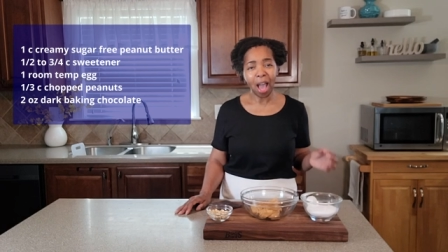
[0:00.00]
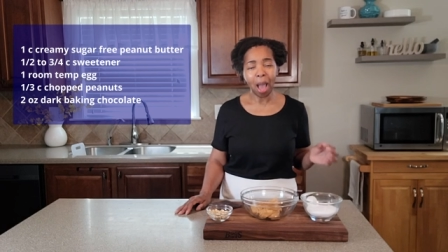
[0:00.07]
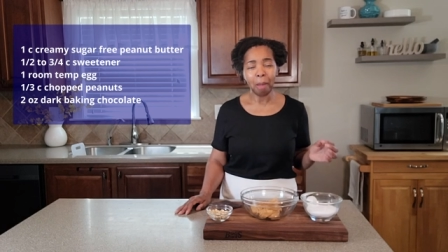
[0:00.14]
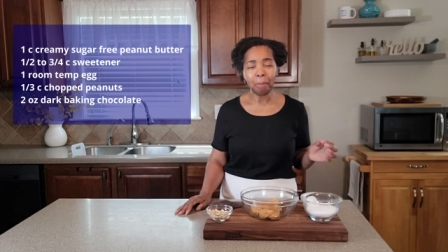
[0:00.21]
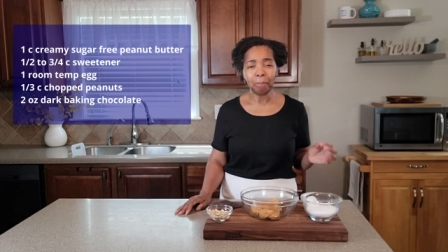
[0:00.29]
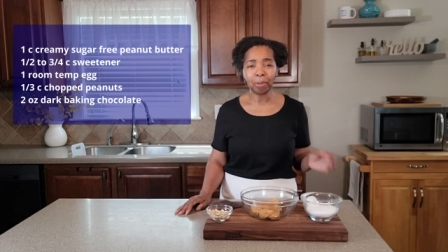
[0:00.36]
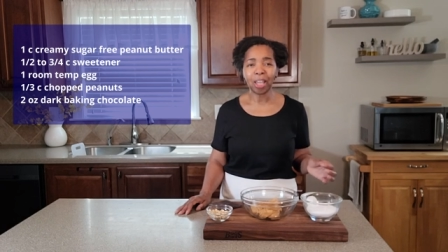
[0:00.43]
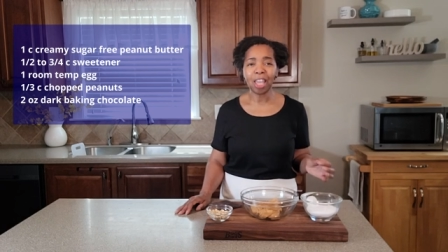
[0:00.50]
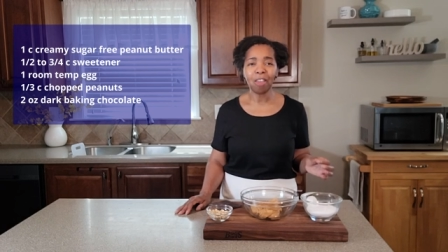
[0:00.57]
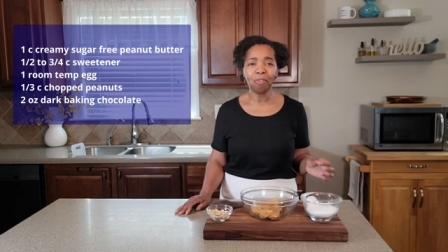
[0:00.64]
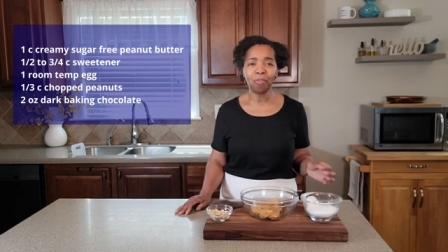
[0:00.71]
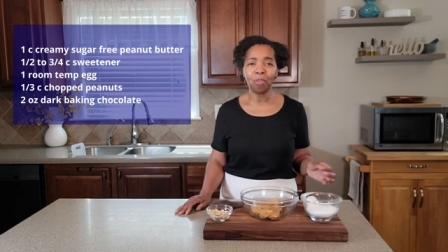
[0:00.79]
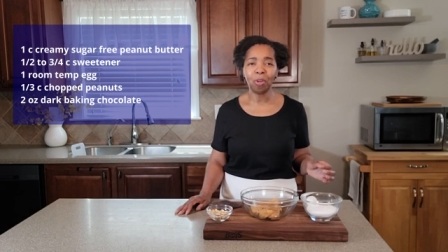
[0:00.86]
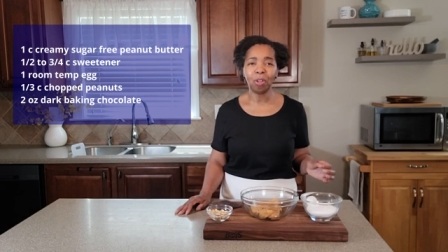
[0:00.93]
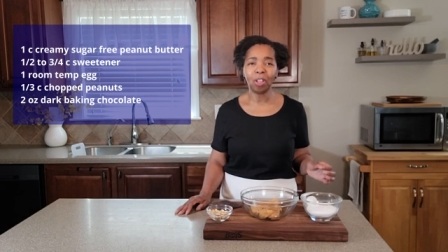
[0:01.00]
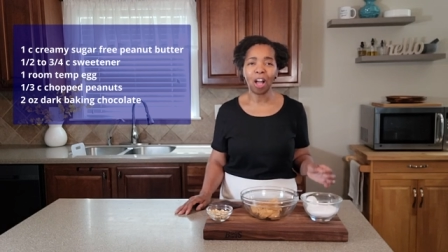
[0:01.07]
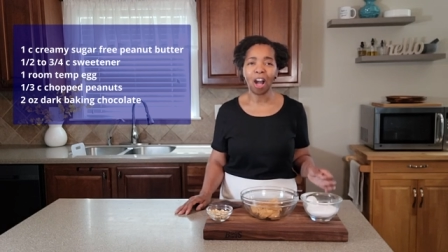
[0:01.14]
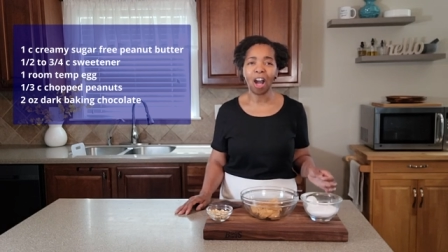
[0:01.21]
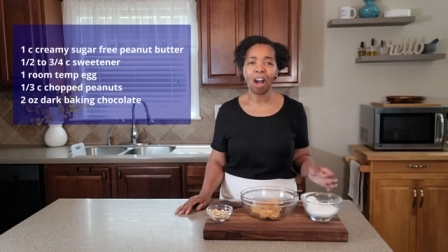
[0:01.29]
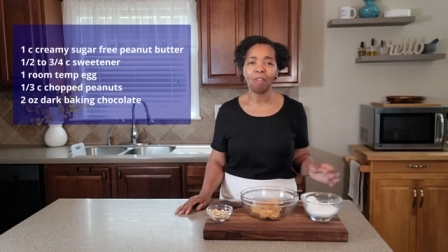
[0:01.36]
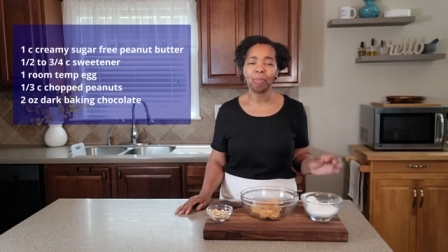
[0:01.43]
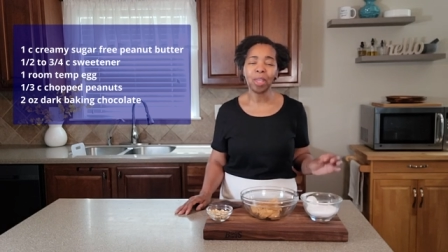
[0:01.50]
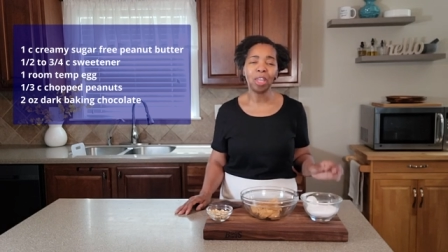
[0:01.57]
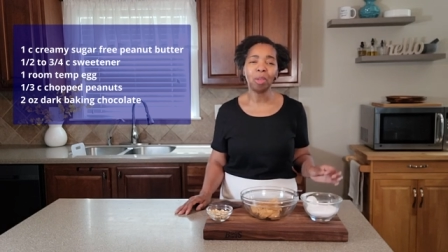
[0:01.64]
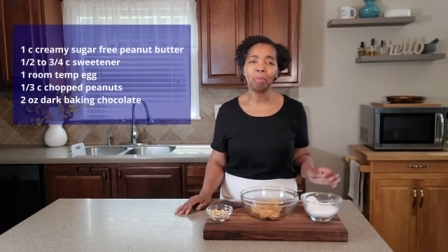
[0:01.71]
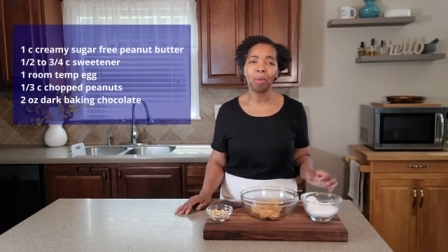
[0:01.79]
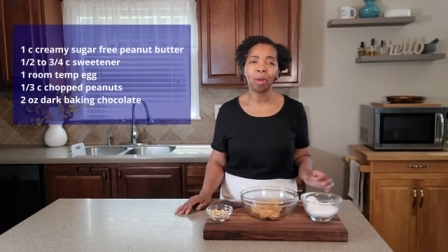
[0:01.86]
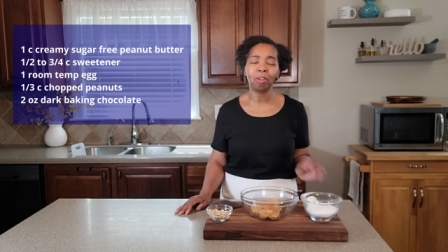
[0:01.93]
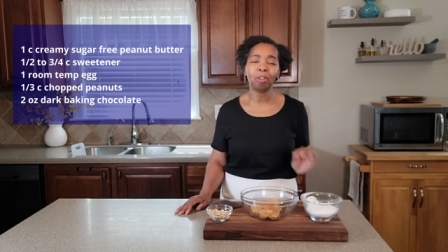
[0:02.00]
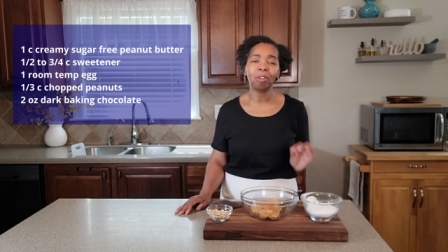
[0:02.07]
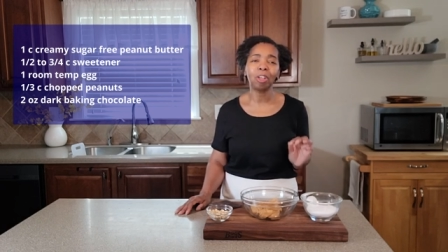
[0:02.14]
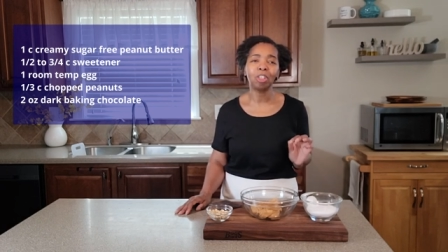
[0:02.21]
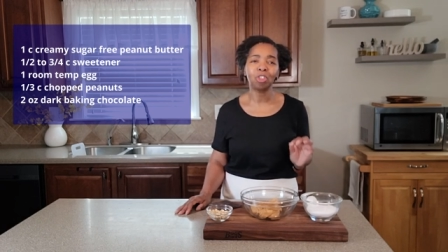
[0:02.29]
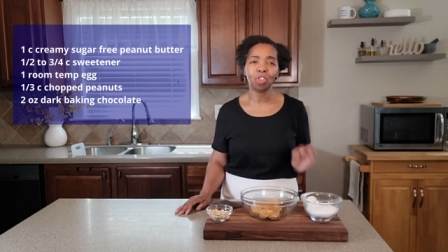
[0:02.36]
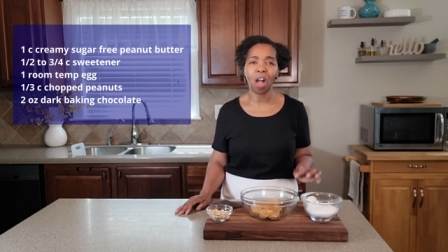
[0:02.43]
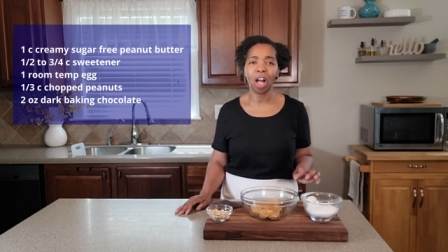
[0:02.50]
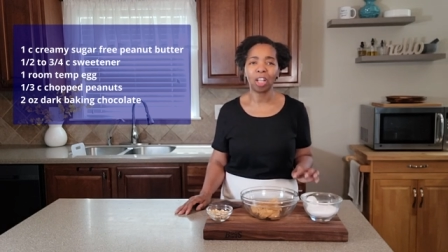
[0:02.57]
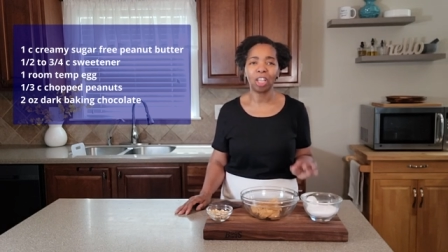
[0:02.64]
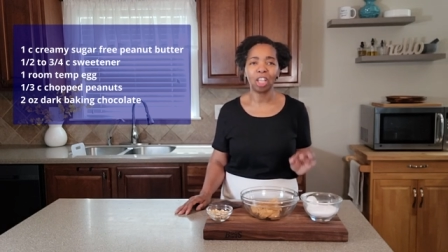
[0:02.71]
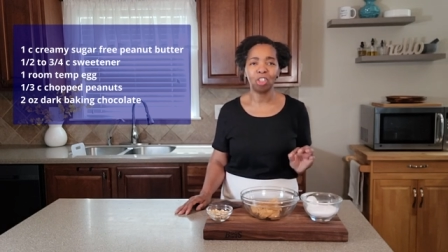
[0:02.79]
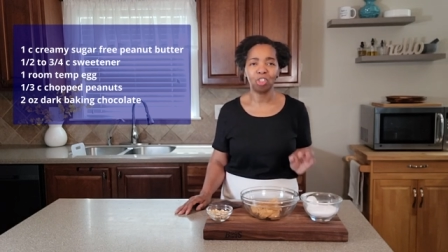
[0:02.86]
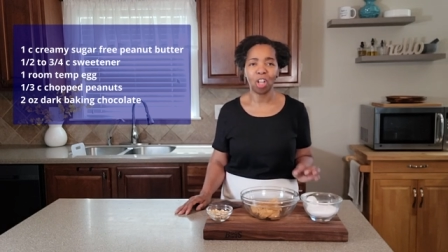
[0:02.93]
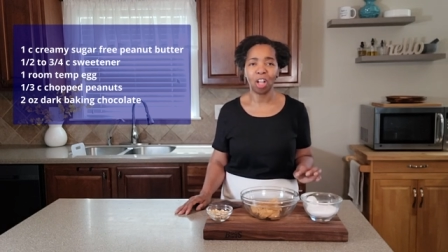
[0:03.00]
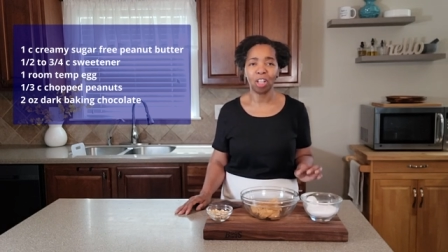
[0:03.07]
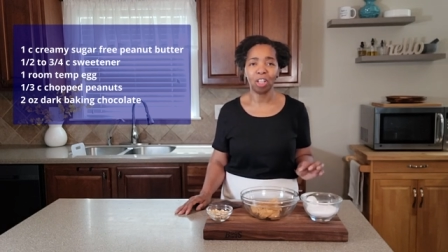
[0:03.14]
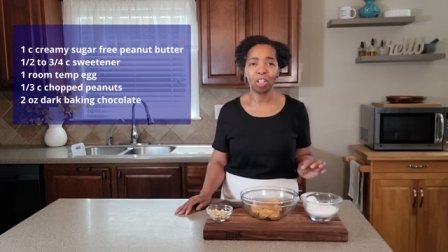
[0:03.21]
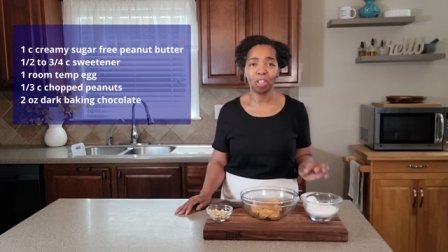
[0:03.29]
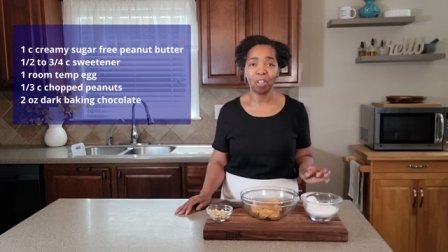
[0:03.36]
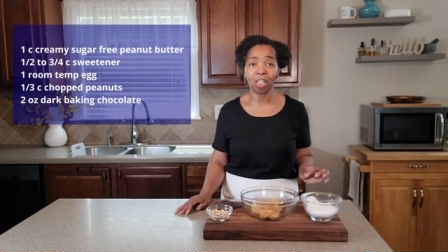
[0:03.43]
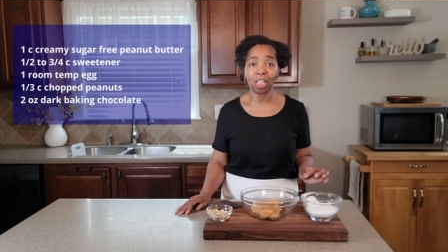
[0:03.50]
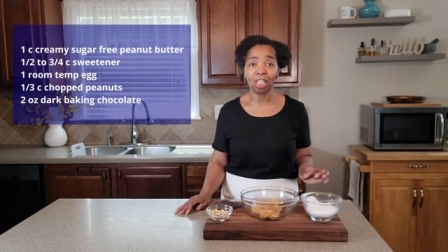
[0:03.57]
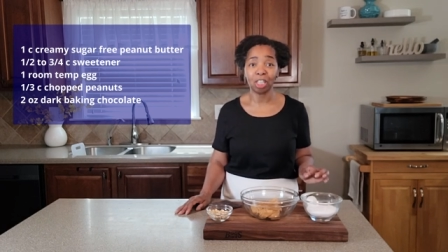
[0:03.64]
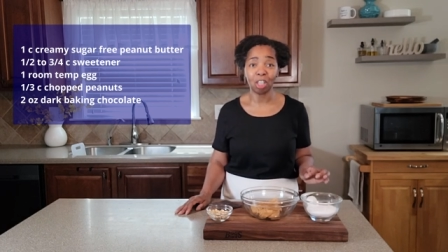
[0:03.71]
a plate full of peanut butter chocolate chunk cookies.